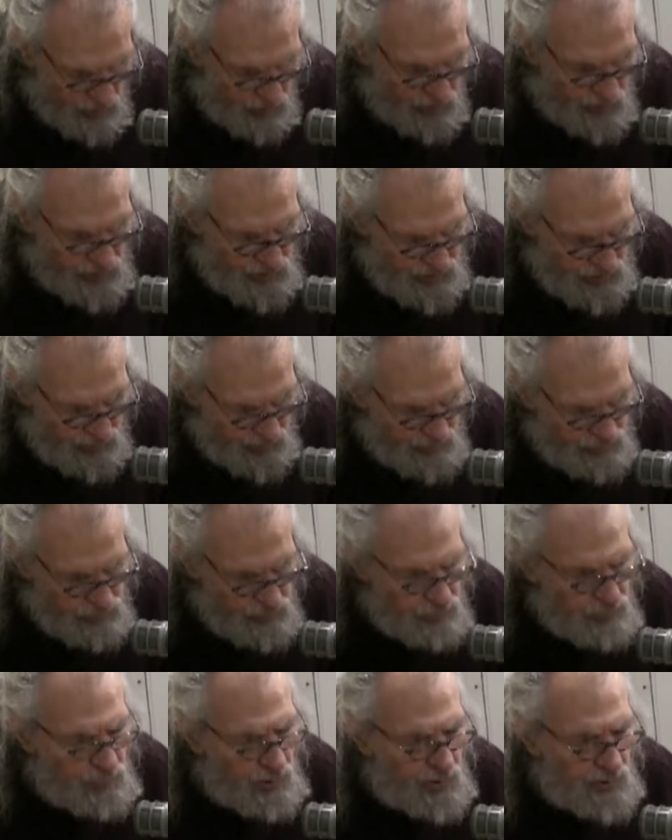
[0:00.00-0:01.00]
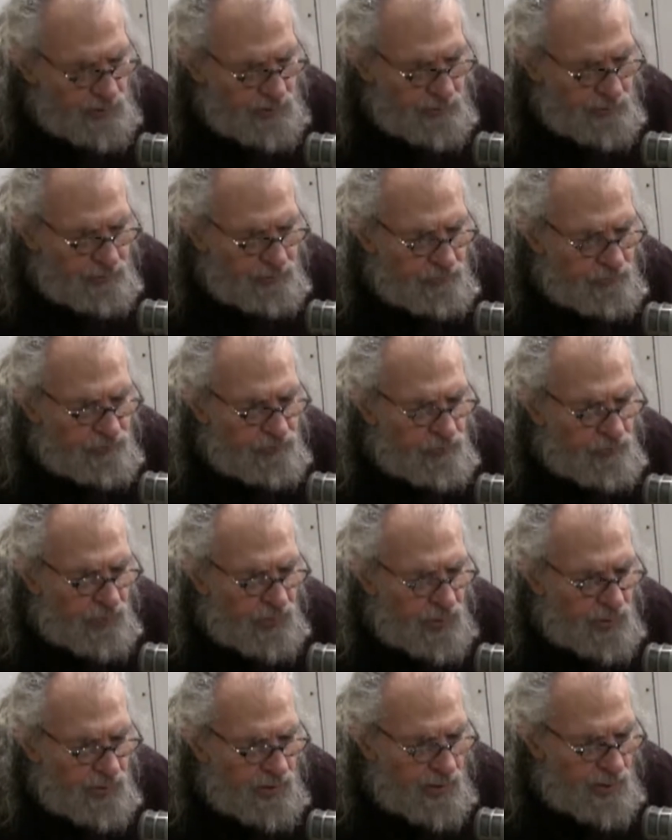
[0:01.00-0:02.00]
waters are melting
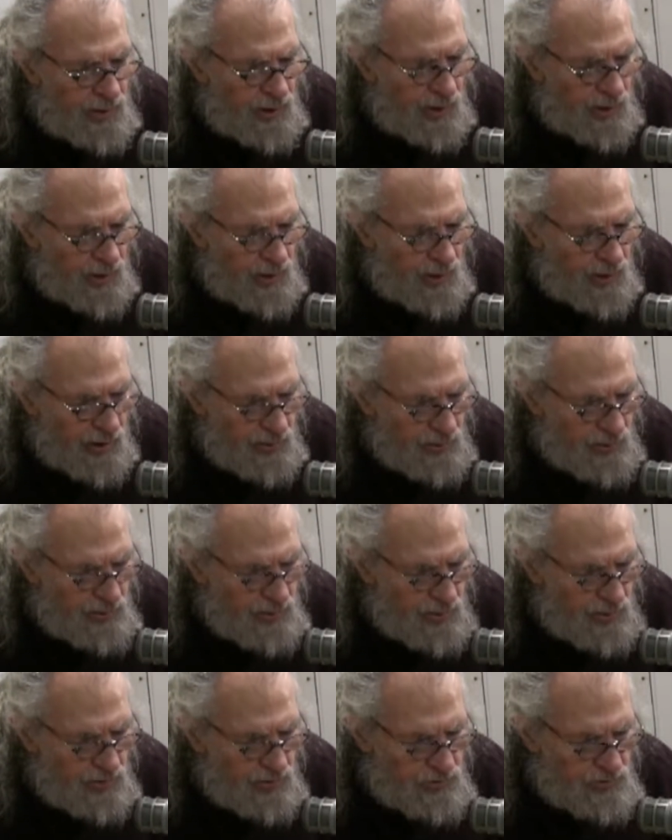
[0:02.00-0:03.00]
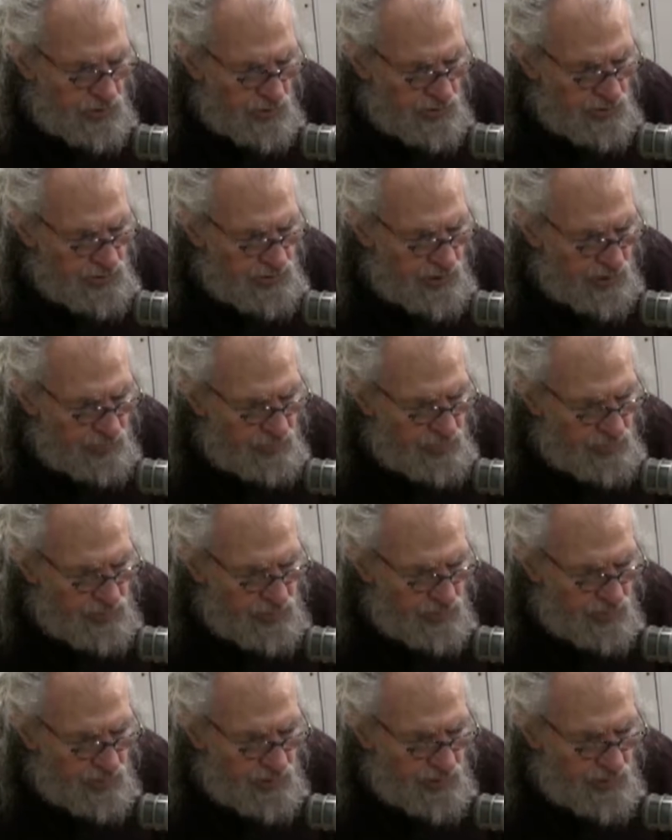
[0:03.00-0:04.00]
uh, at a certain
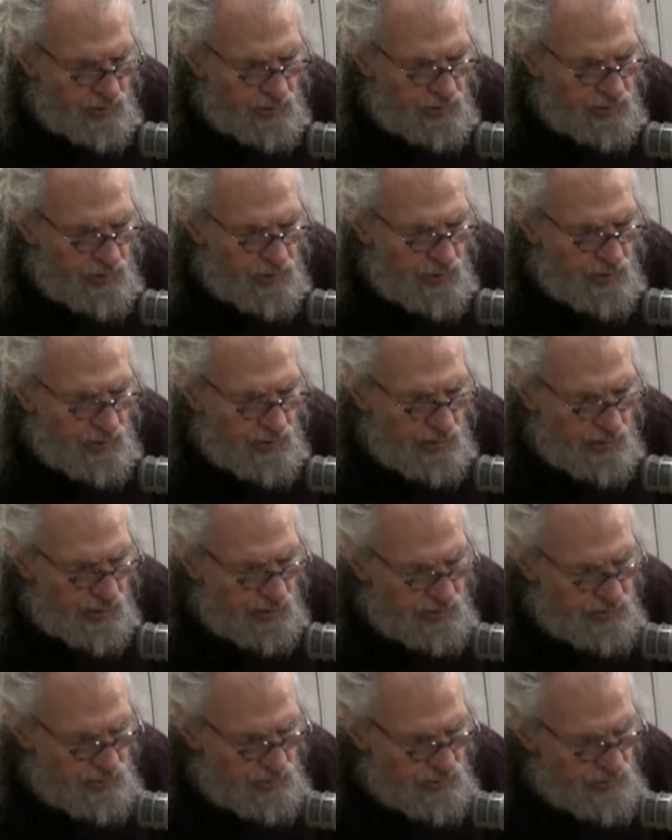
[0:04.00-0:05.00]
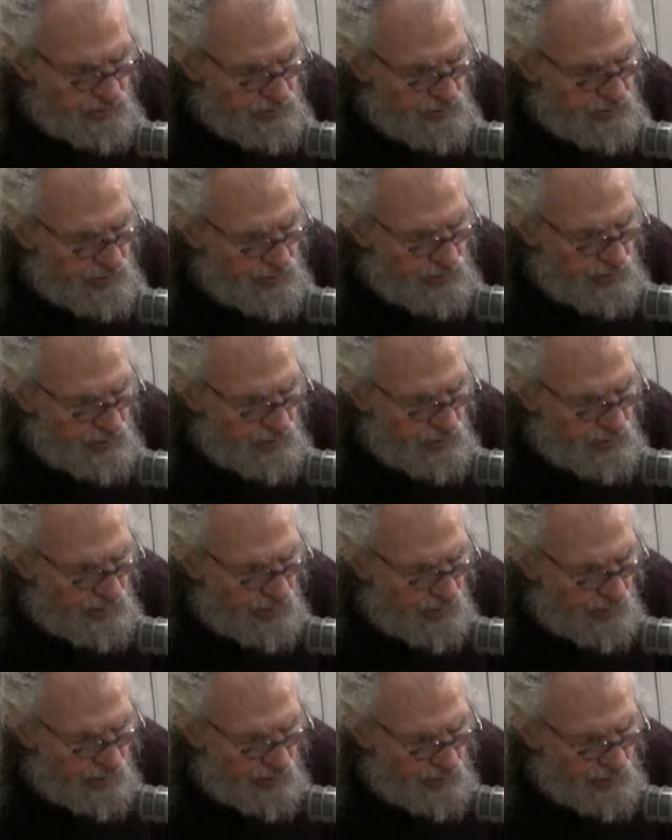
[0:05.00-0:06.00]
temperature where the glaciers
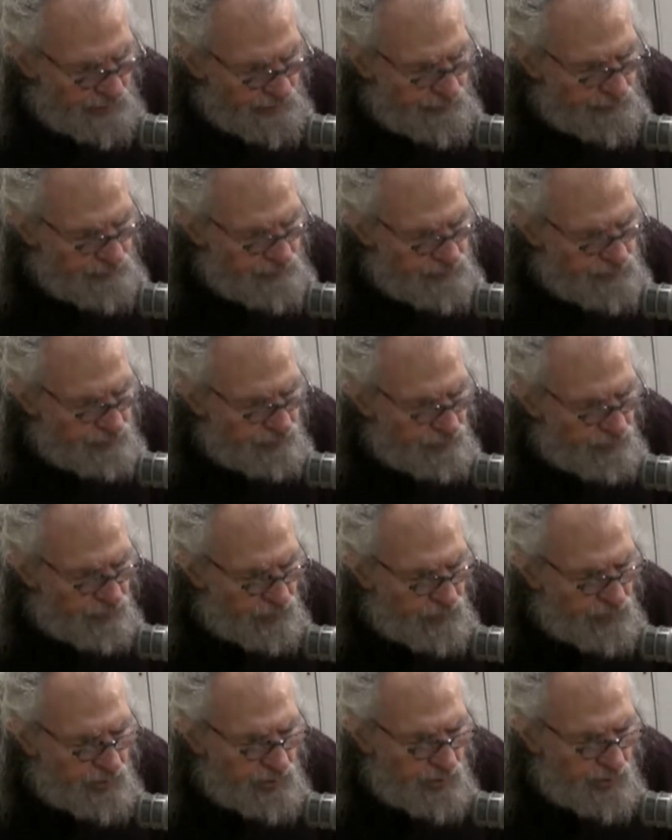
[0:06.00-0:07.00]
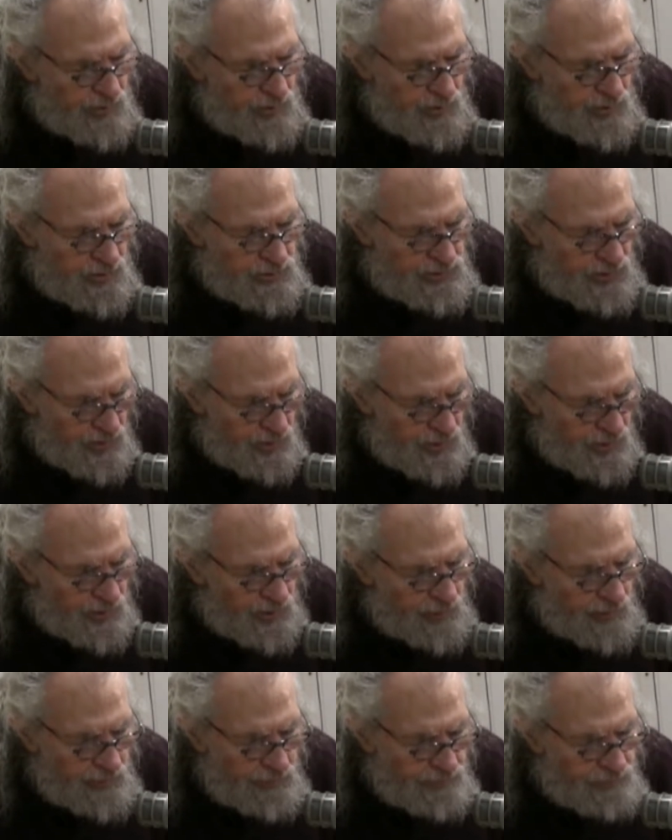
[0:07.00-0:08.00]
uh, settle
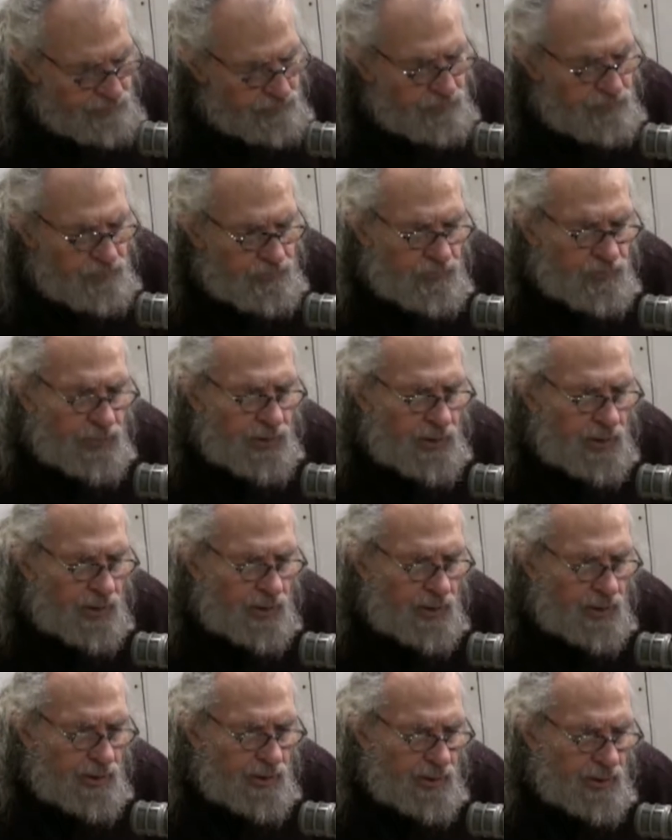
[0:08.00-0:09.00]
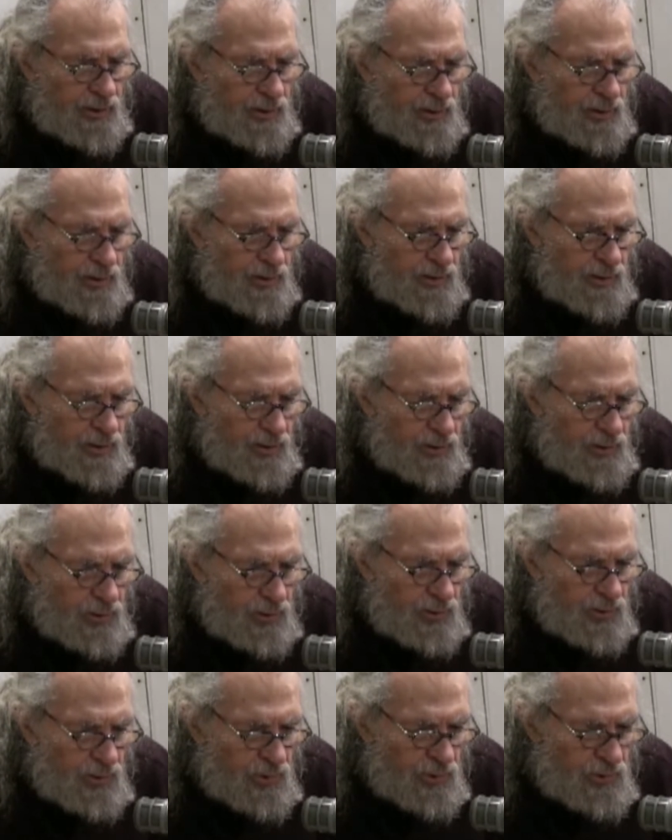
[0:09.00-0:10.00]
down. And uh,
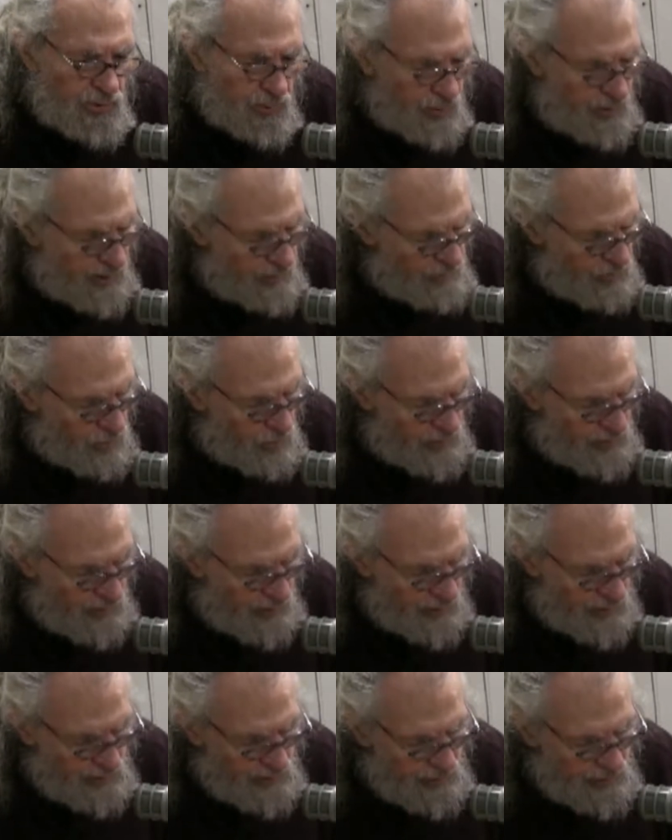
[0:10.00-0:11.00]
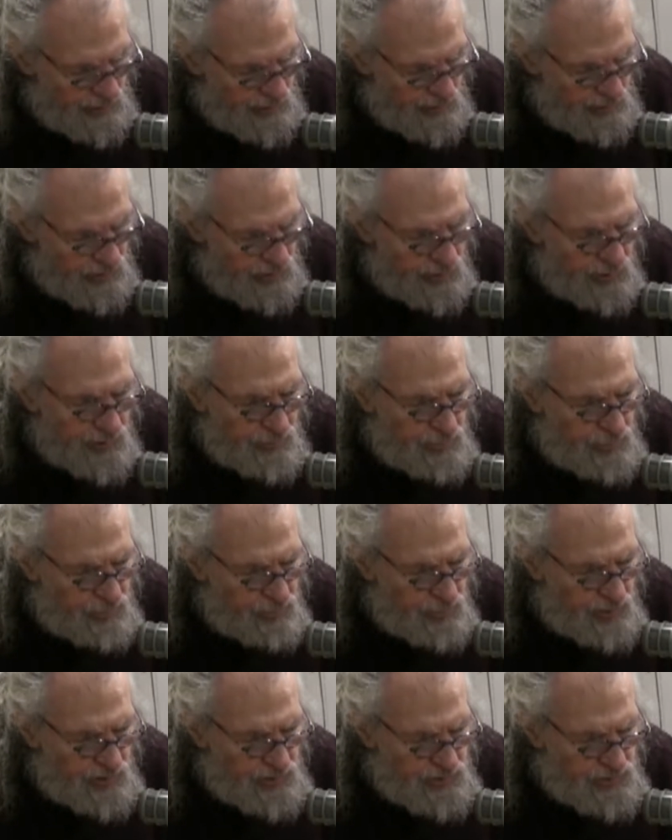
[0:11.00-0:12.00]
so we have a wetland, and, and
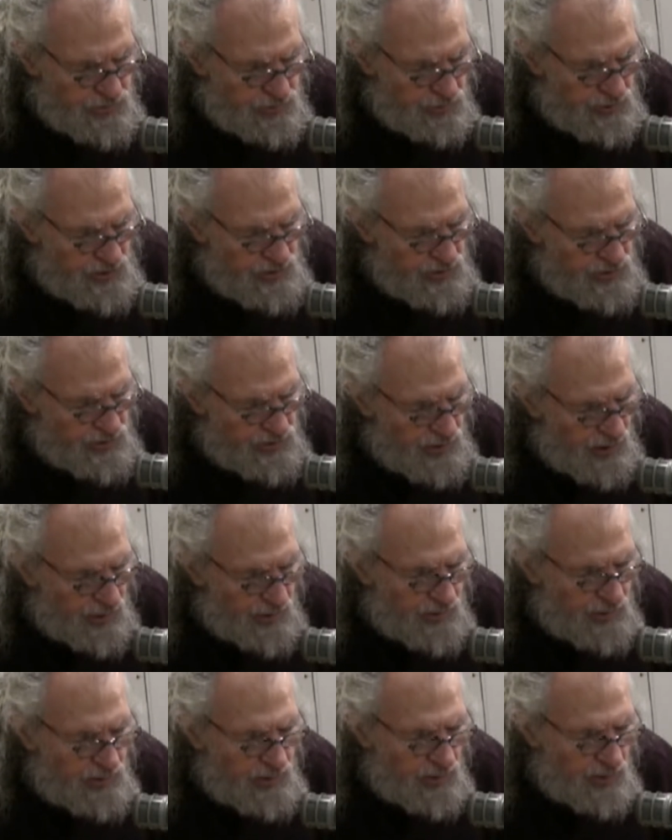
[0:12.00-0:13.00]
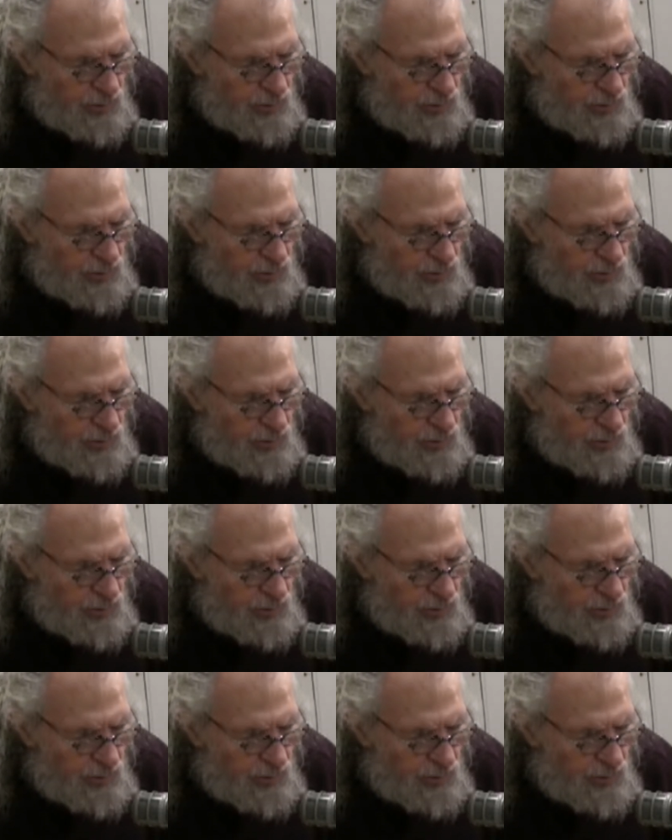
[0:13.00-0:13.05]
then species like